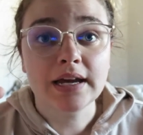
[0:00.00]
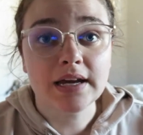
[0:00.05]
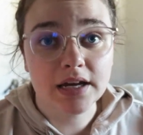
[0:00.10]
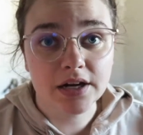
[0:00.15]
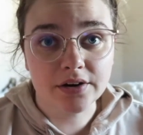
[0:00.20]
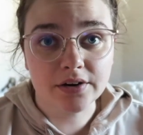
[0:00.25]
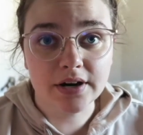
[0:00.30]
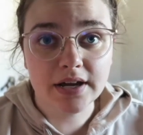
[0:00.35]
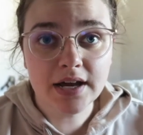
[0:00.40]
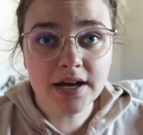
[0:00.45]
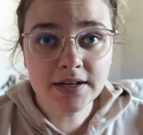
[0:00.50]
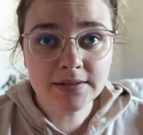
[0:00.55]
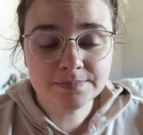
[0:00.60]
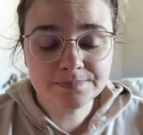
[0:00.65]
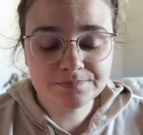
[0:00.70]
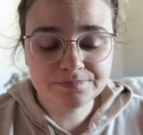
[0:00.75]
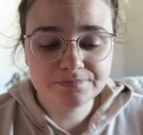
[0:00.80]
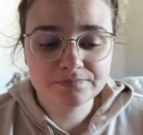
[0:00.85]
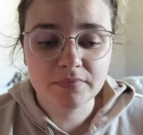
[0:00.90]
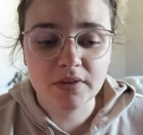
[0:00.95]
area
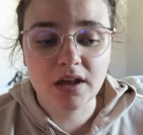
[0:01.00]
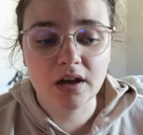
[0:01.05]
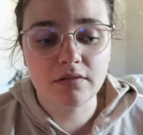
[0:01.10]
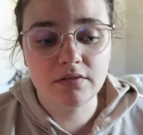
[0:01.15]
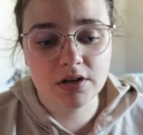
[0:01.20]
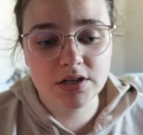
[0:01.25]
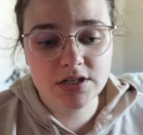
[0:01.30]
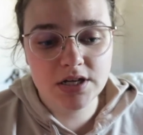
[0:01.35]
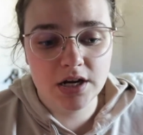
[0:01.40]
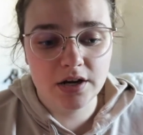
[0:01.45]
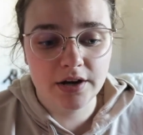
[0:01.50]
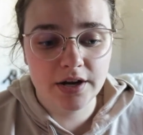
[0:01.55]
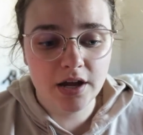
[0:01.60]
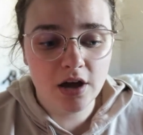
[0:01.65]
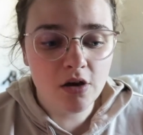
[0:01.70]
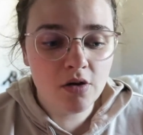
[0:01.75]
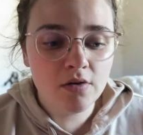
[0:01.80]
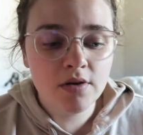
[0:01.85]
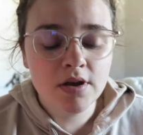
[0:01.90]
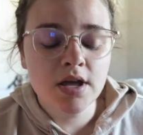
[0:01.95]
of
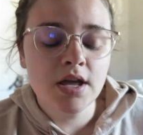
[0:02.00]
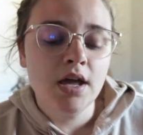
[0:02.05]
Ontario.